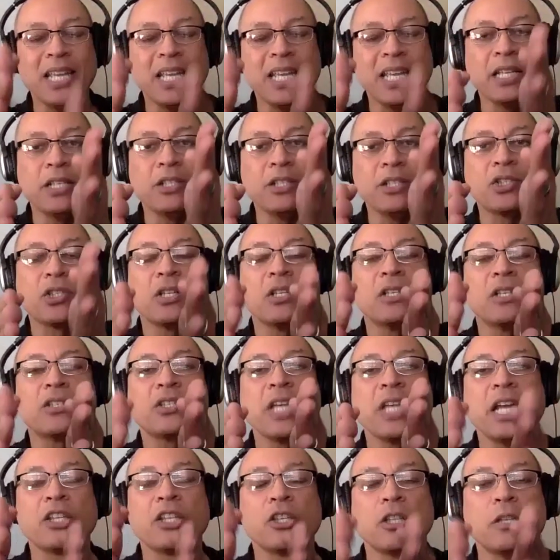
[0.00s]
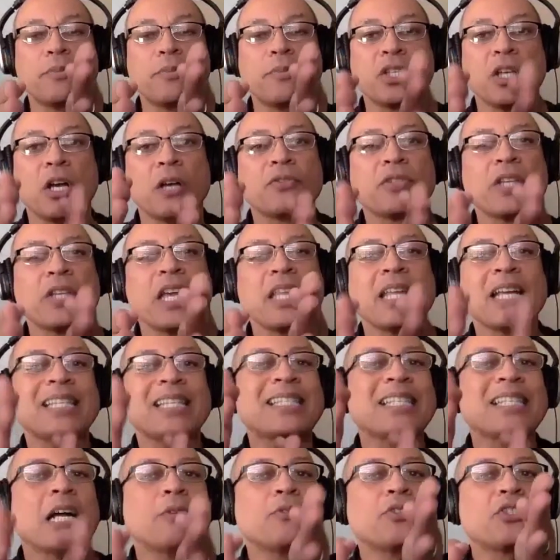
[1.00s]
is saying to themselves, hey,
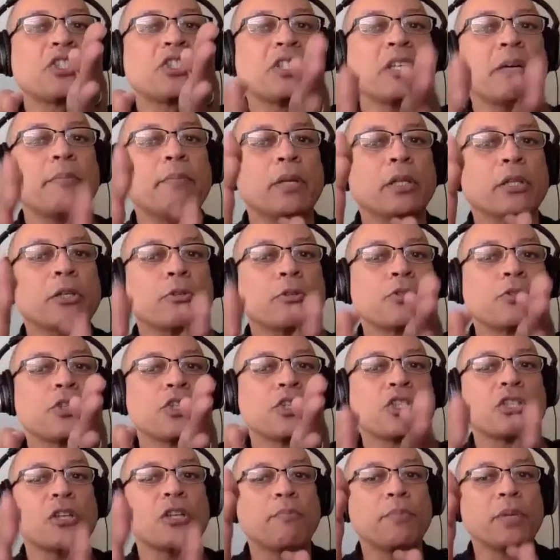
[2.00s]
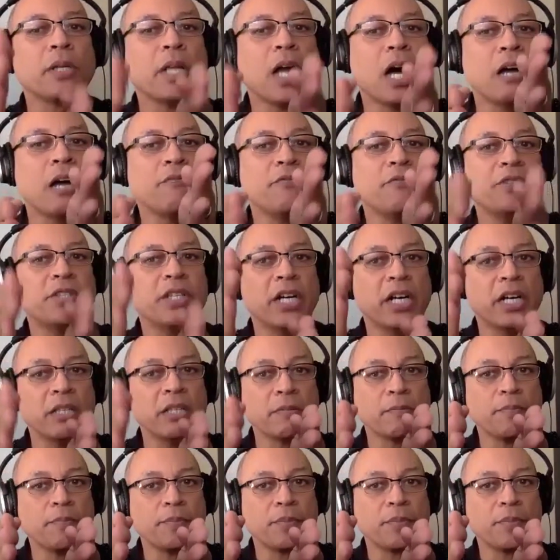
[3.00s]
that sounds similar to something I've done.